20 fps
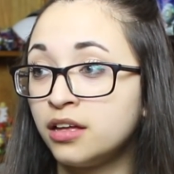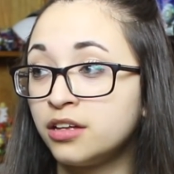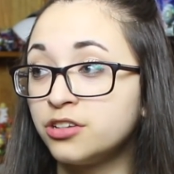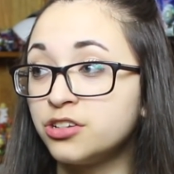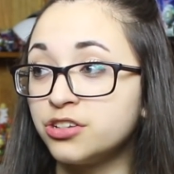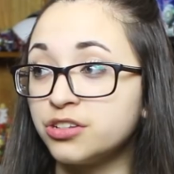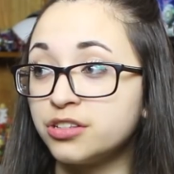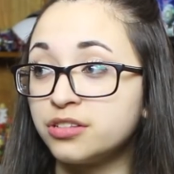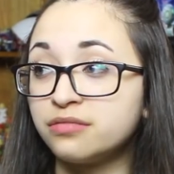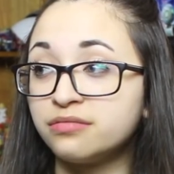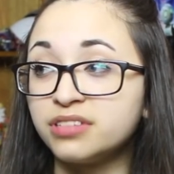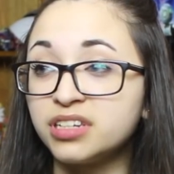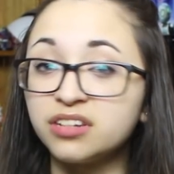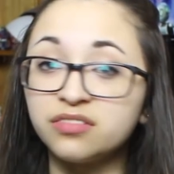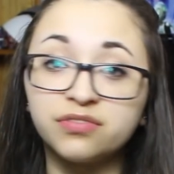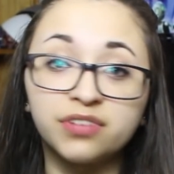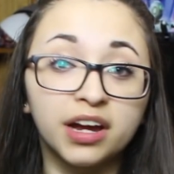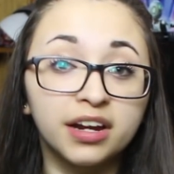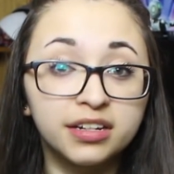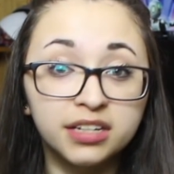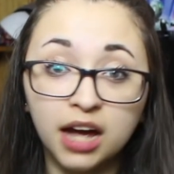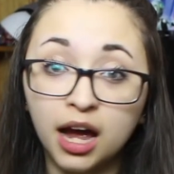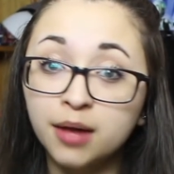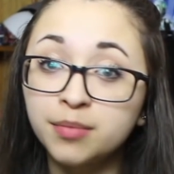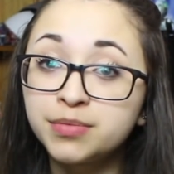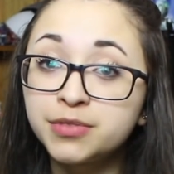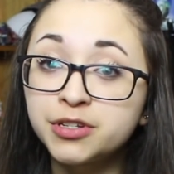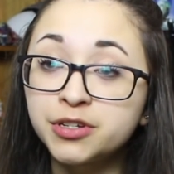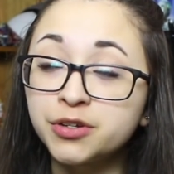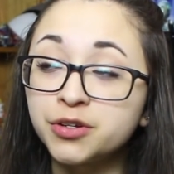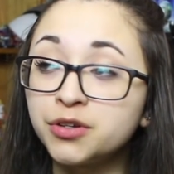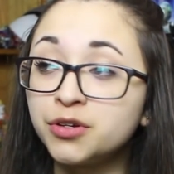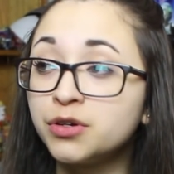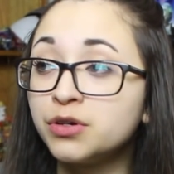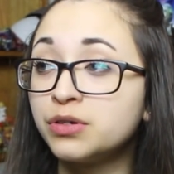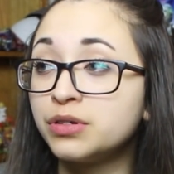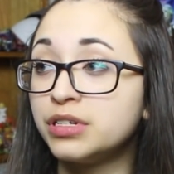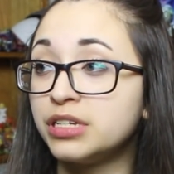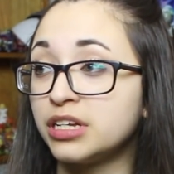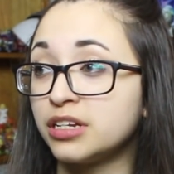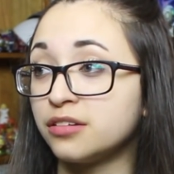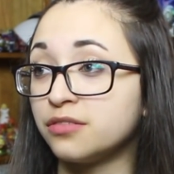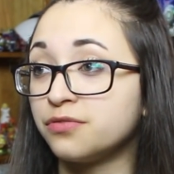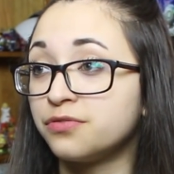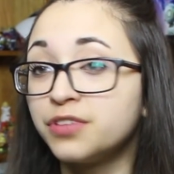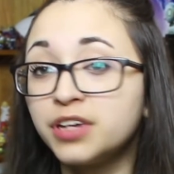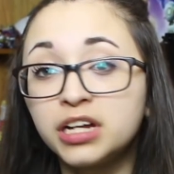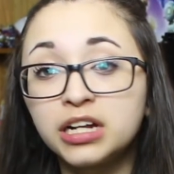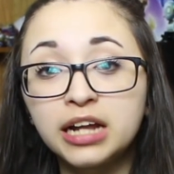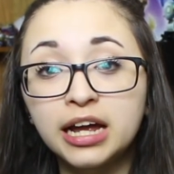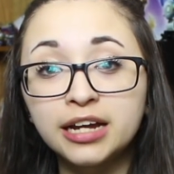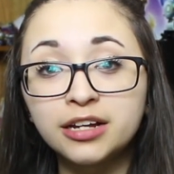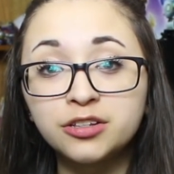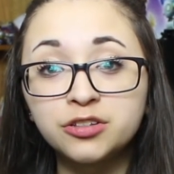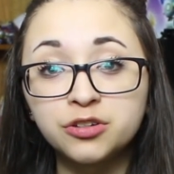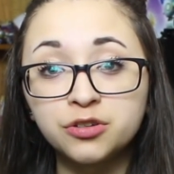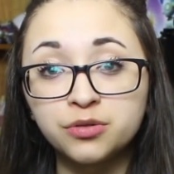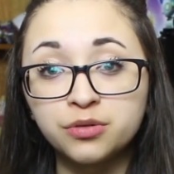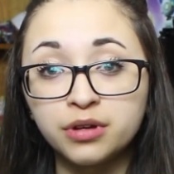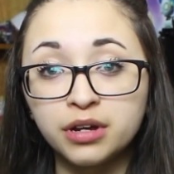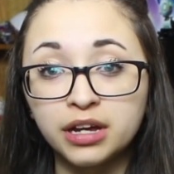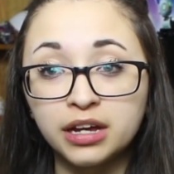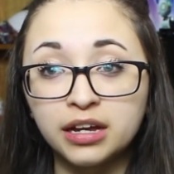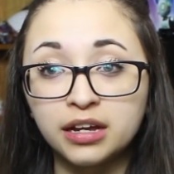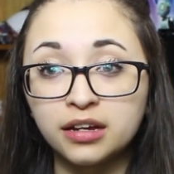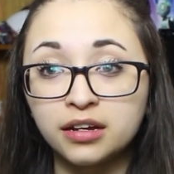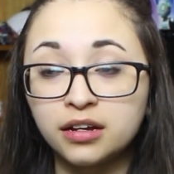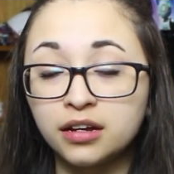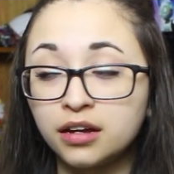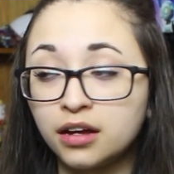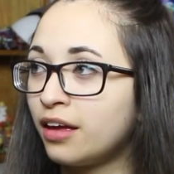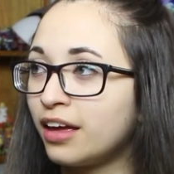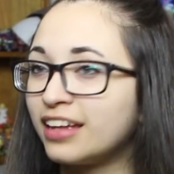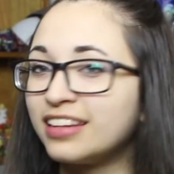just didn't find time to, didn't feel like doing.